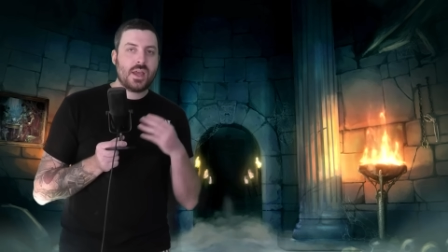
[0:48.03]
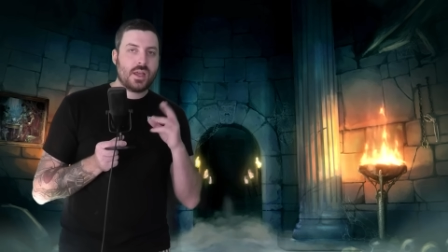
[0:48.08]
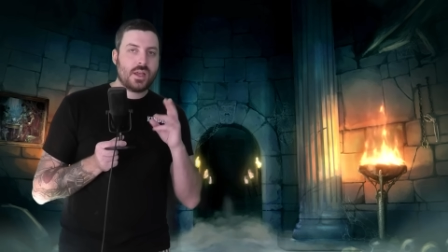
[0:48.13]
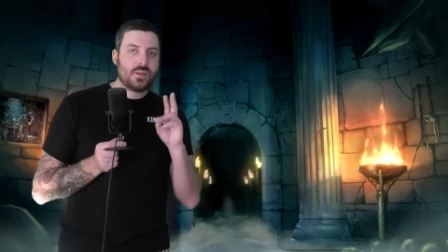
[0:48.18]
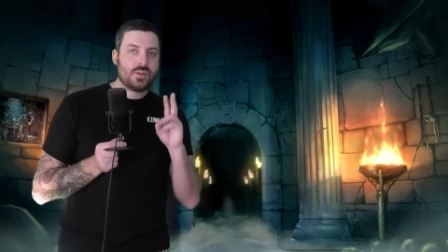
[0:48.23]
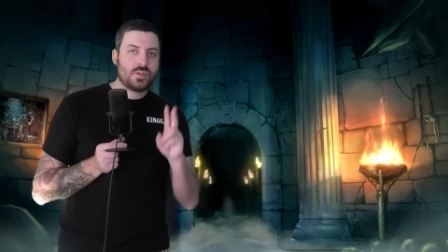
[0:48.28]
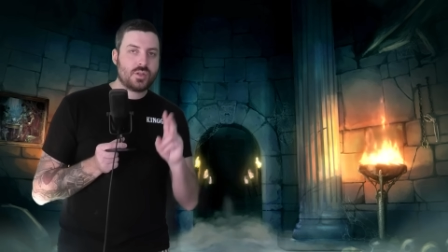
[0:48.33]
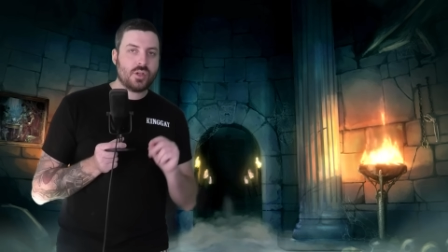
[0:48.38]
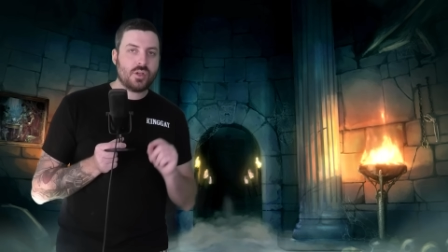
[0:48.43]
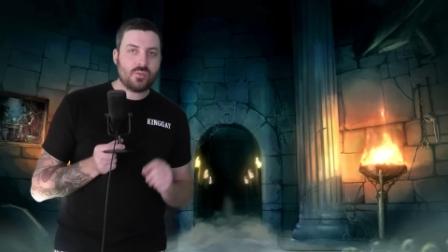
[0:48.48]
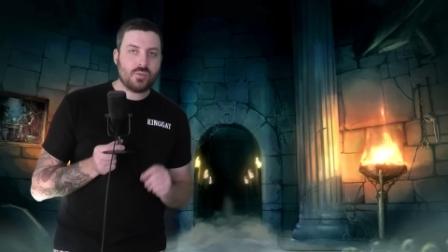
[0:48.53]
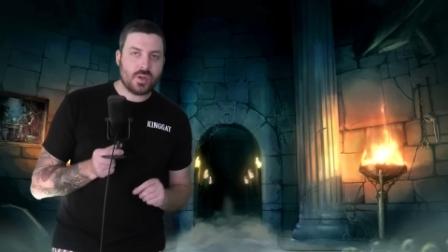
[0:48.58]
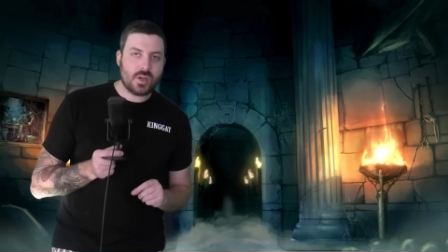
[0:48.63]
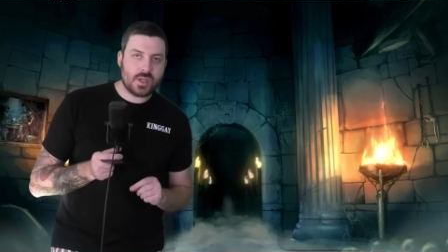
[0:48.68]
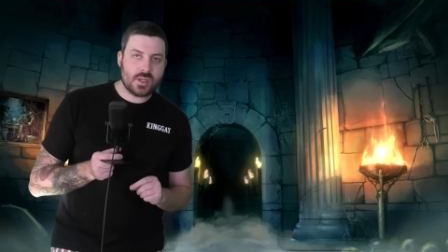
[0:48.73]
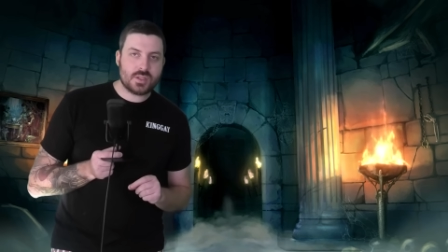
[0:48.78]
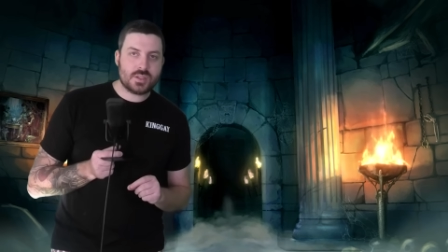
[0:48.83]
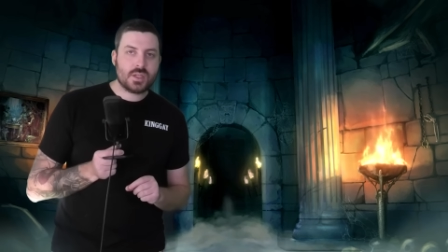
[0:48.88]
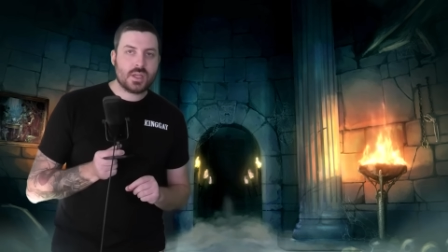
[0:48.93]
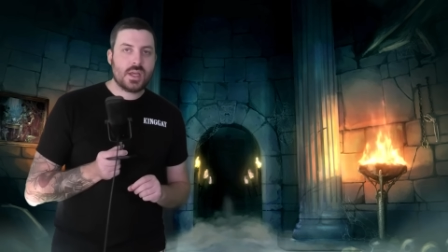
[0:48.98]
in 2
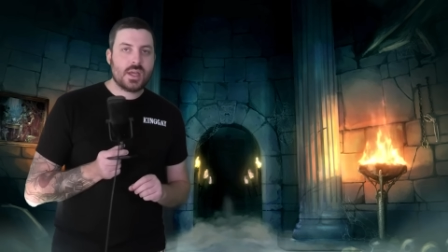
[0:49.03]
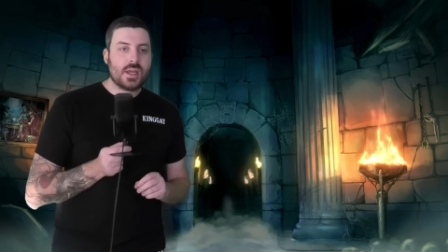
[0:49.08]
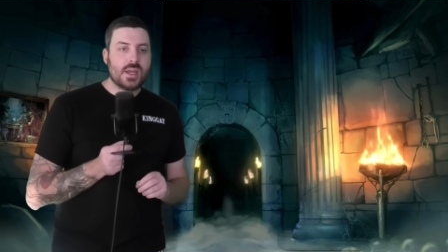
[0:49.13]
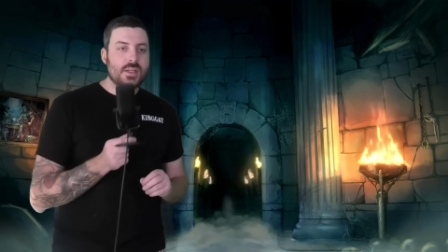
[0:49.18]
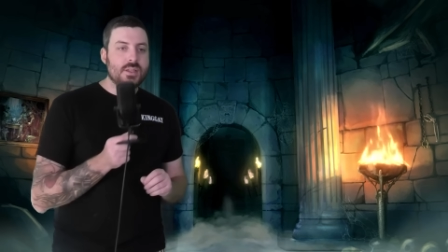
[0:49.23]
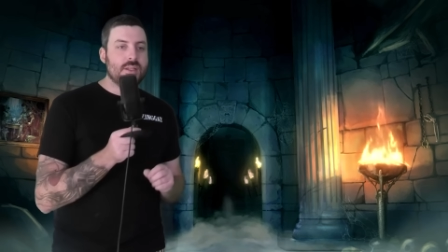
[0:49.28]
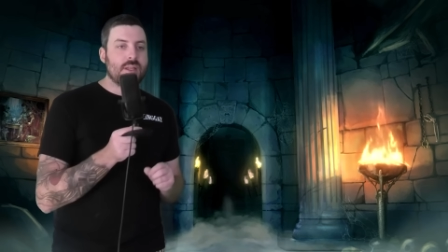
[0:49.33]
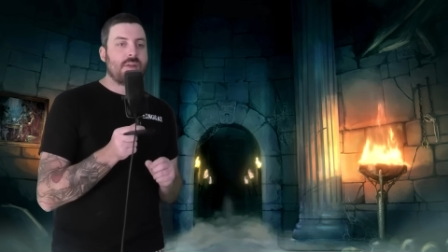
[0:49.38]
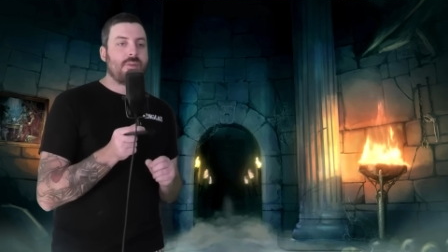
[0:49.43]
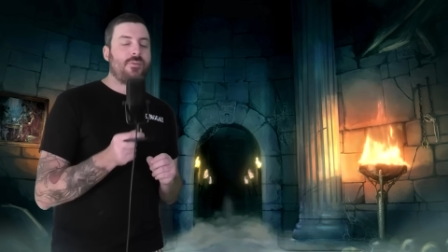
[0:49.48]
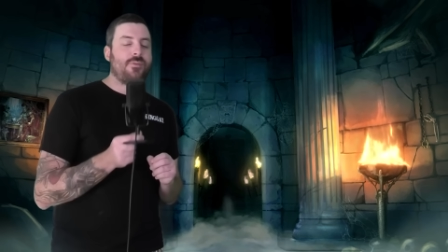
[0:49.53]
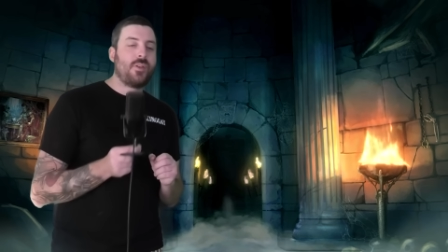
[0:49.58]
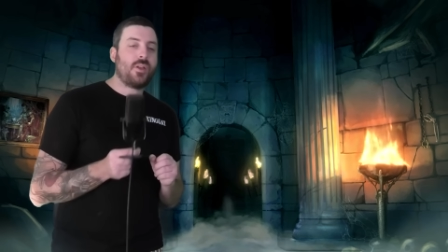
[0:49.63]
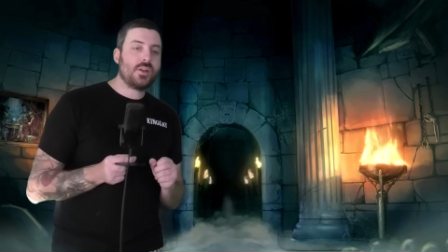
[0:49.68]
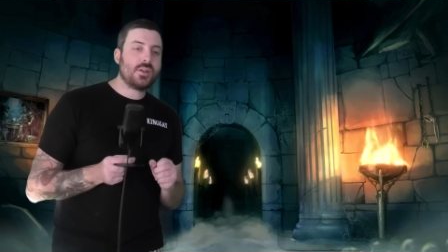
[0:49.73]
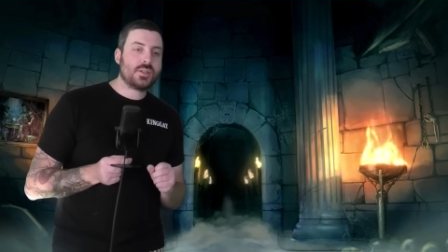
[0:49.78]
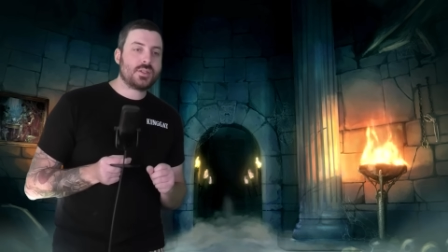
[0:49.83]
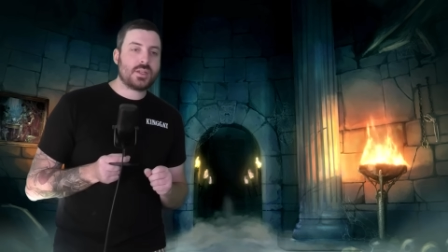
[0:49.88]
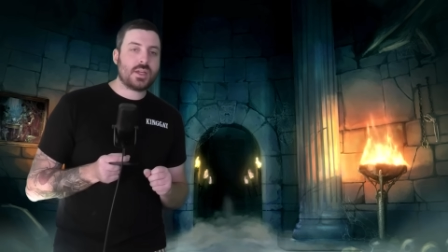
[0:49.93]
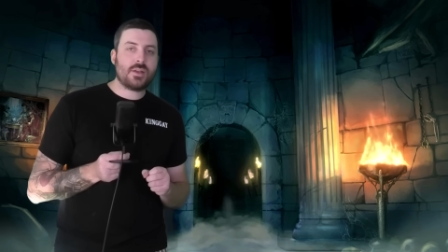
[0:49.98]
words, is that
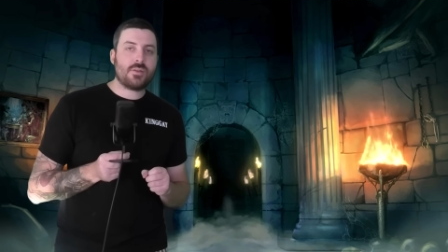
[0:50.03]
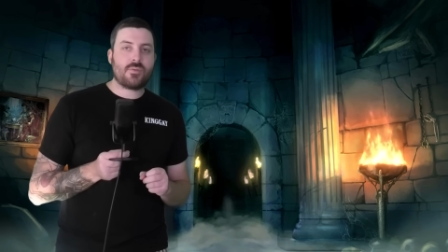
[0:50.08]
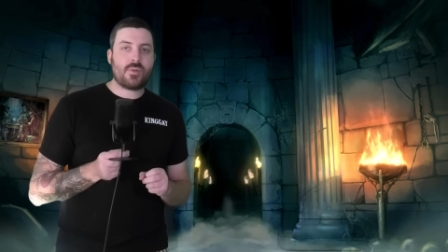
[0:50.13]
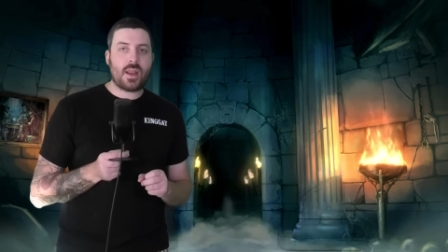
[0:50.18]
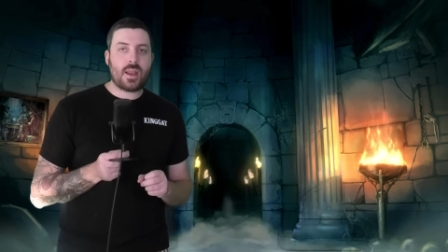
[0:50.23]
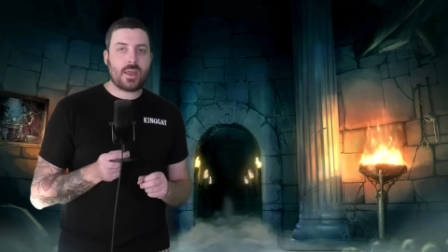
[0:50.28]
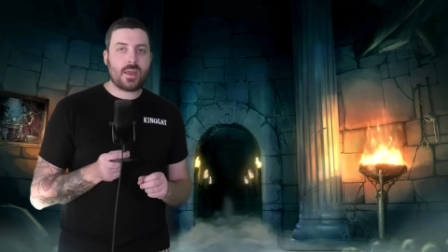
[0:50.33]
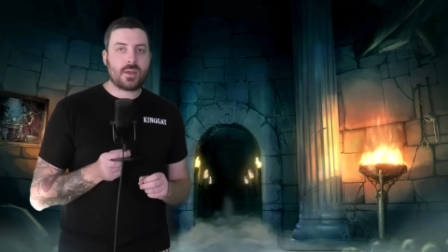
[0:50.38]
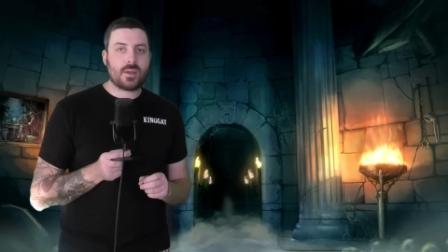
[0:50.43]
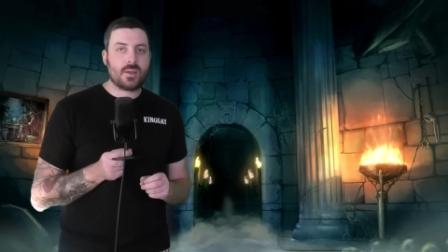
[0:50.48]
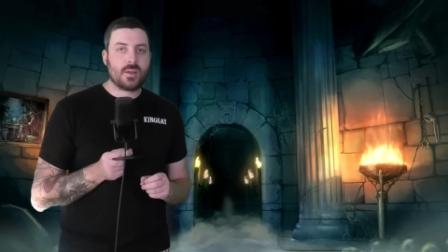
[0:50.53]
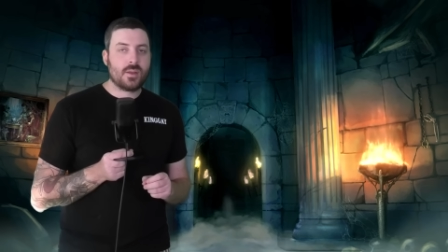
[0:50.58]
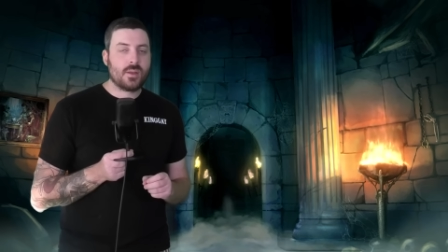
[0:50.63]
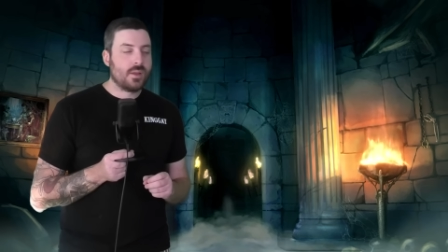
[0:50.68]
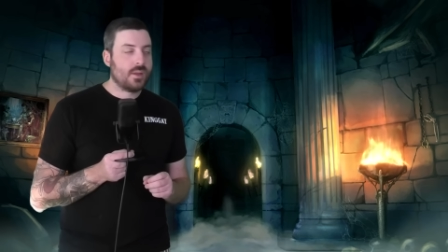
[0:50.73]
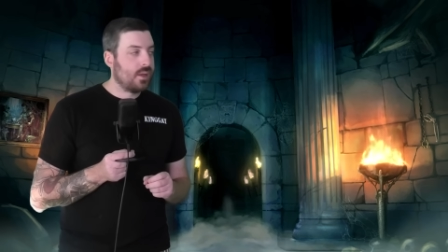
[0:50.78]
Flow State relic